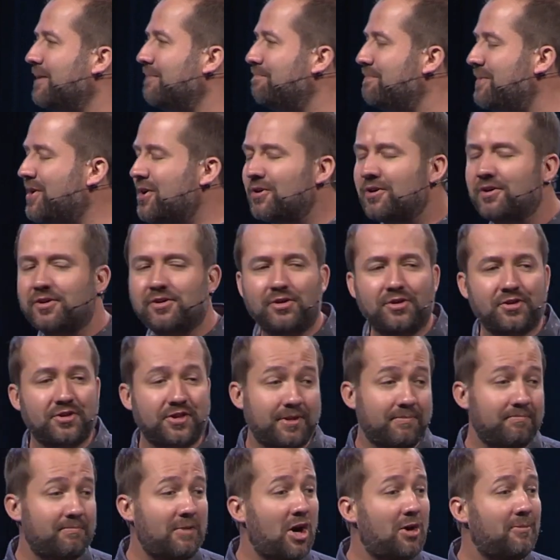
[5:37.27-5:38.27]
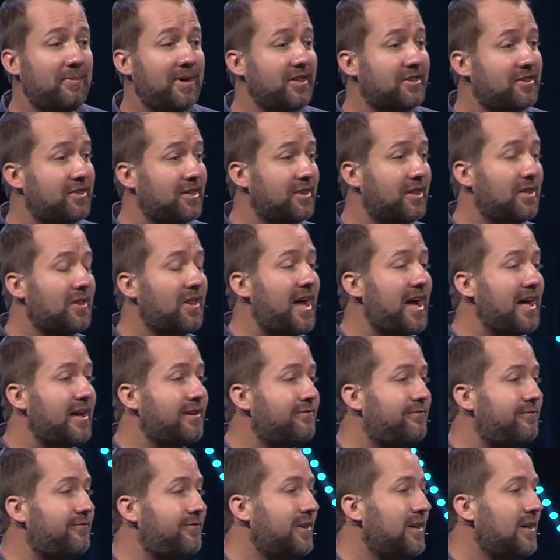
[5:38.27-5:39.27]
miracles and moments in the
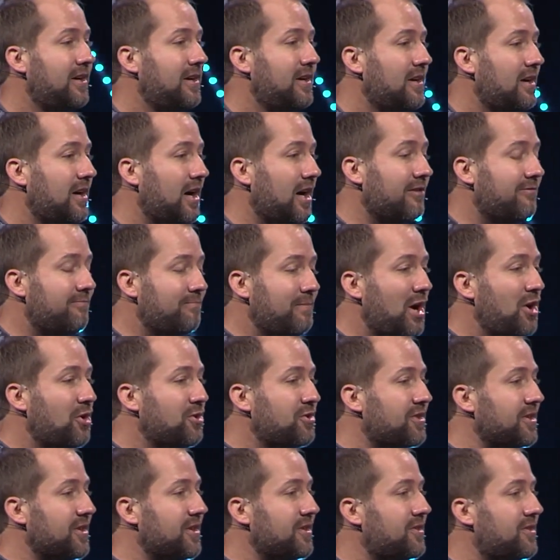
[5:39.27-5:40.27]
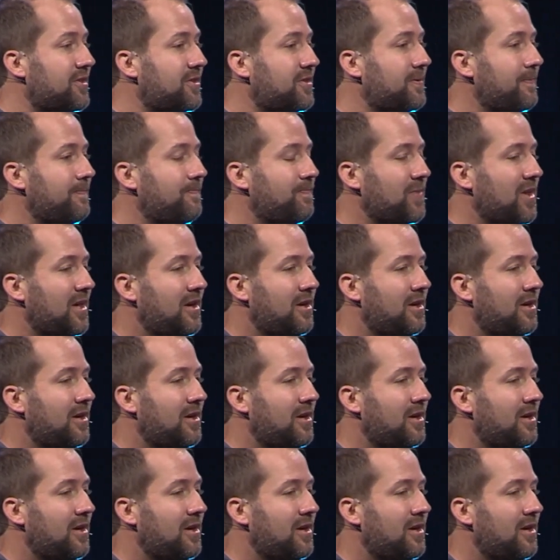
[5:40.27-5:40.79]
life of Moses.